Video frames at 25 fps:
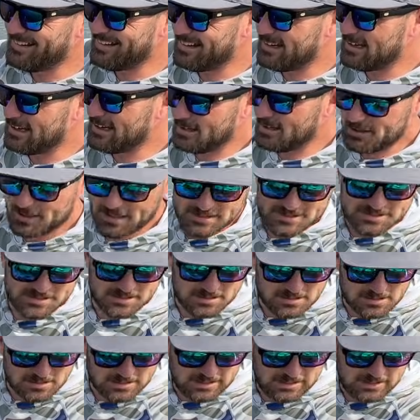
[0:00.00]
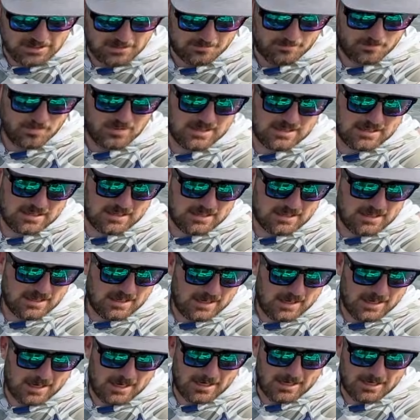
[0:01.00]
nice and clean.
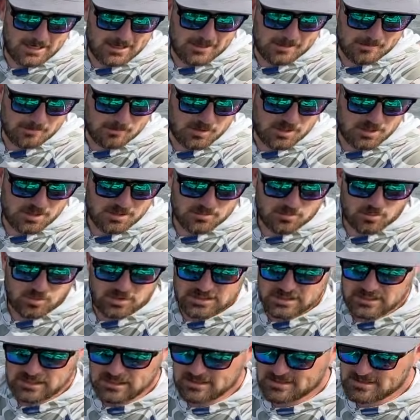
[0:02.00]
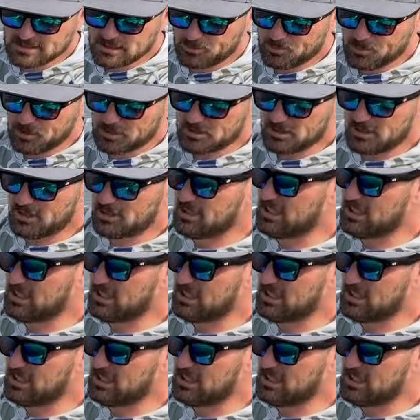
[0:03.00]
We typically